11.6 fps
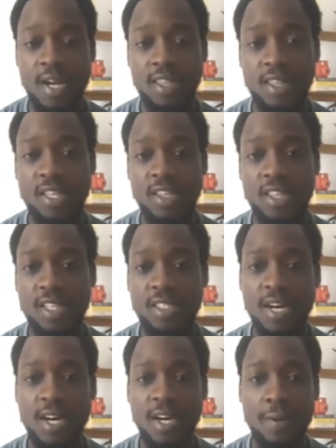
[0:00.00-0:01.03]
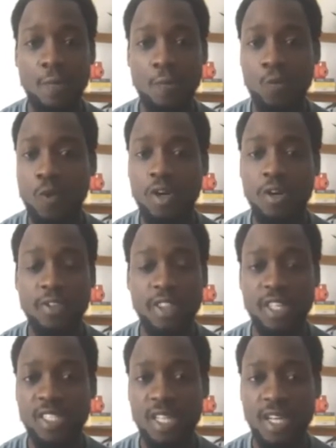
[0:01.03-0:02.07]
I think that one of
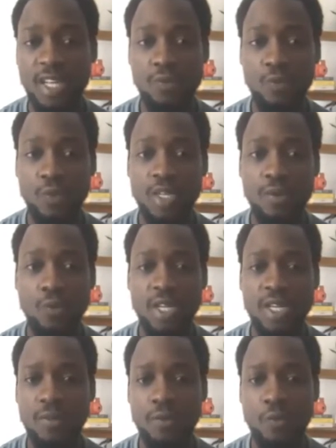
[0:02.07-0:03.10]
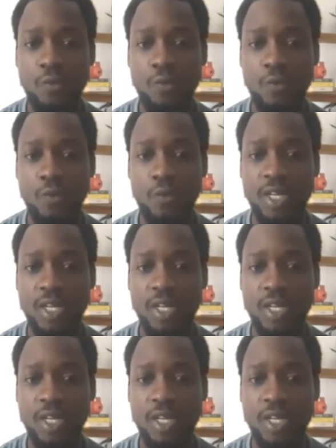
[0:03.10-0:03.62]
the things that we